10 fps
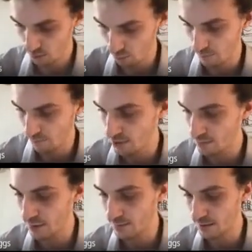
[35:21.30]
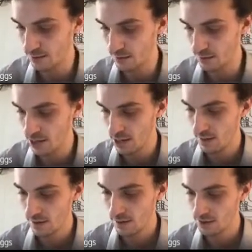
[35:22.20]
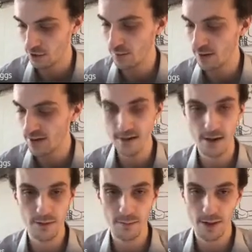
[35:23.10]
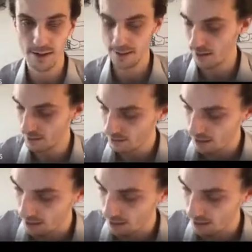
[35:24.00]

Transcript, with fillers: who would have first observed that the Jacobi identity comes up like this,